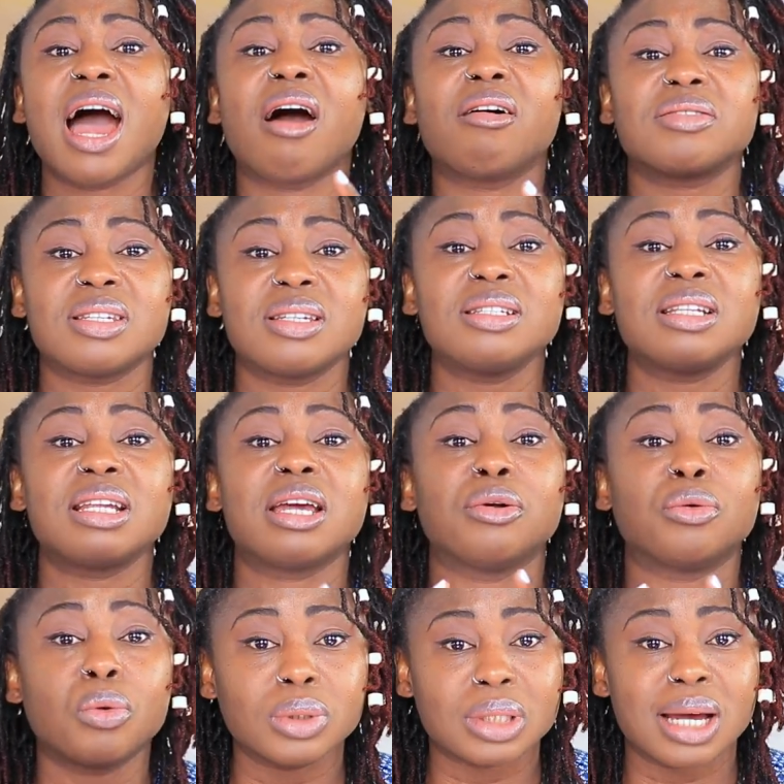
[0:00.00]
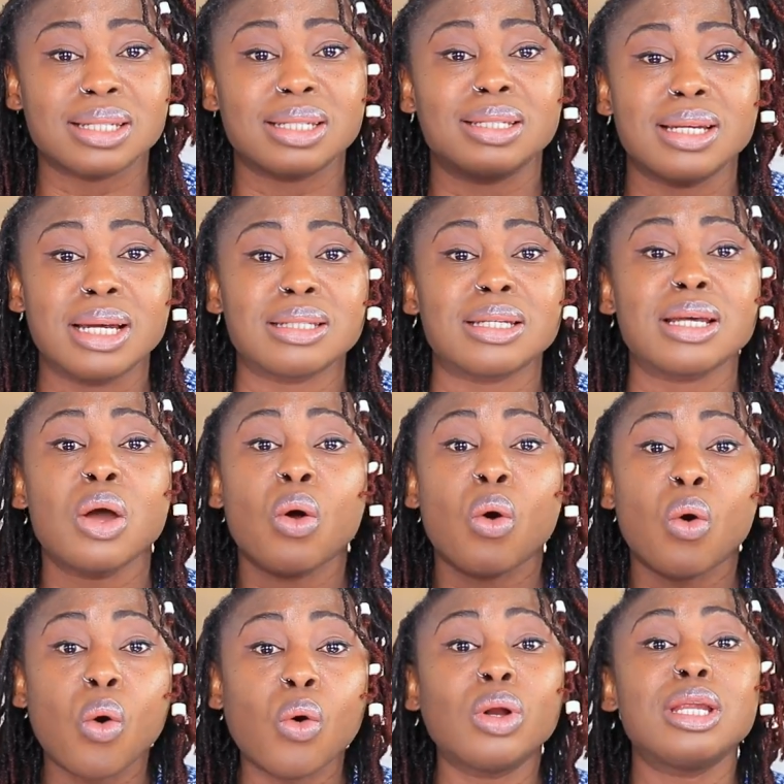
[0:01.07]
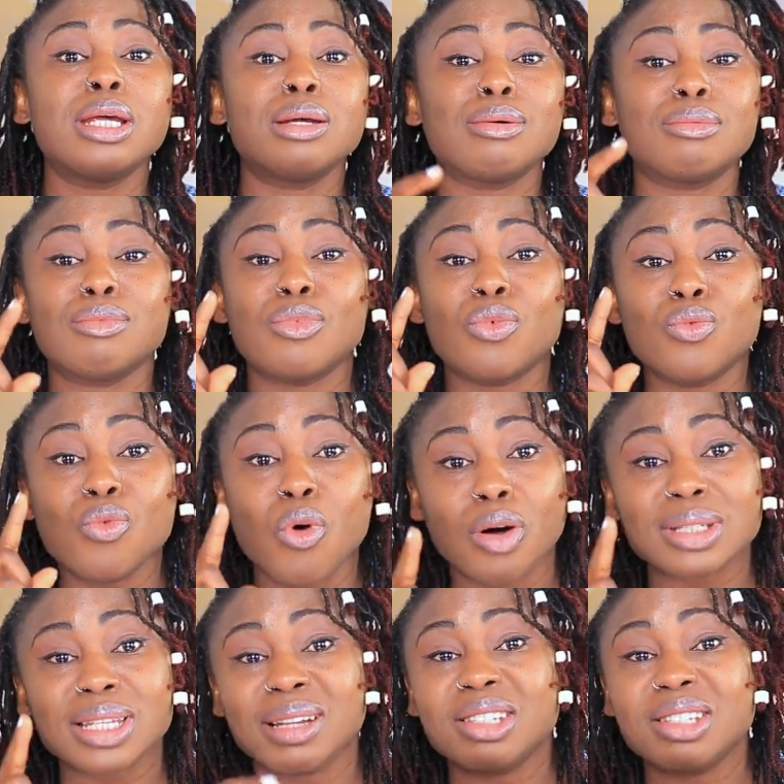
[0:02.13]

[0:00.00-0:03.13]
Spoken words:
I've seen a road accident only once,